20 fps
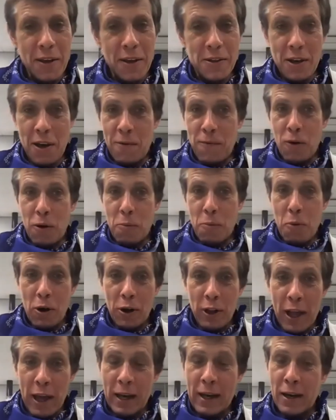Therefore, more
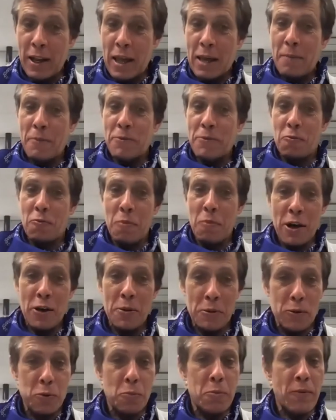likely language of
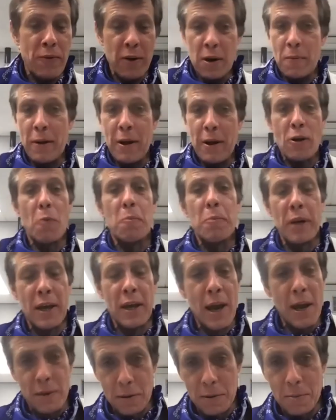mushrooms will be very, very
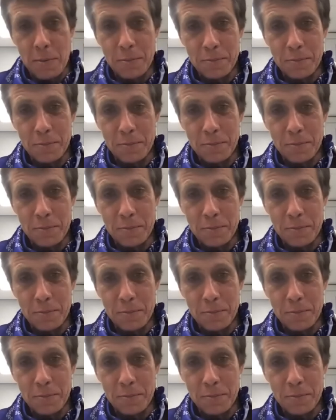complicated.